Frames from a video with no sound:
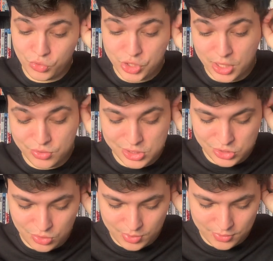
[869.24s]
shows.
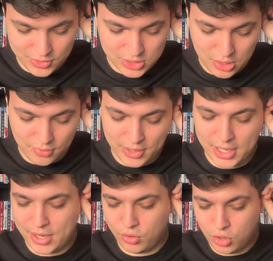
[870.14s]
It's not one of his laugh out
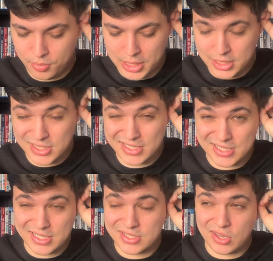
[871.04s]
loud comedies. This
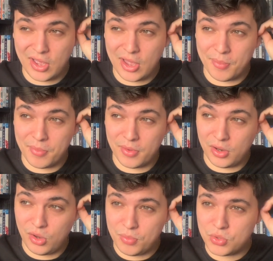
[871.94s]
is a
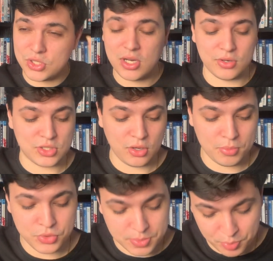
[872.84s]
lot more serious, a lot
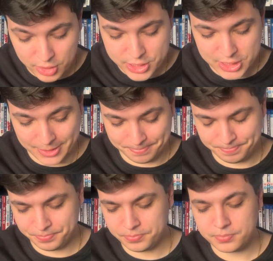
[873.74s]
more depressing.
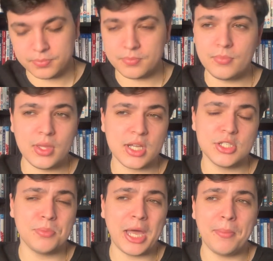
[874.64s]
It's
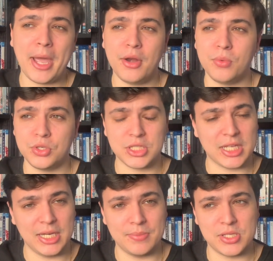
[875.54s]
about a man who wants to
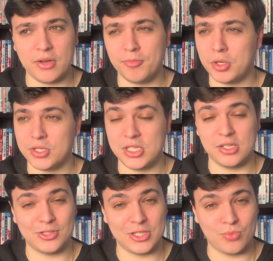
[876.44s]
kill himself because he's
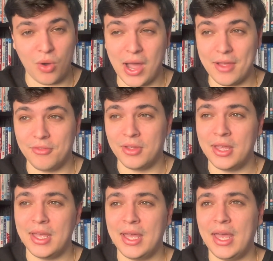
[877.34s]
lost his wife.
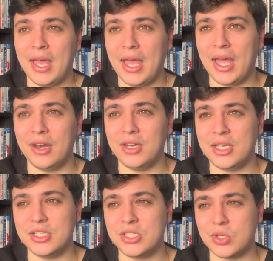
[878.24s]
And
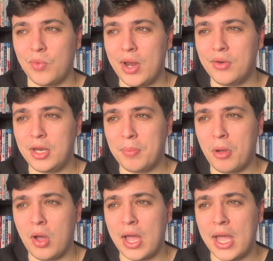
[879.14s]
he's surrounded
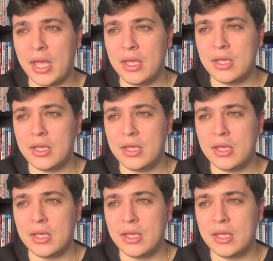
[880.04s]
by,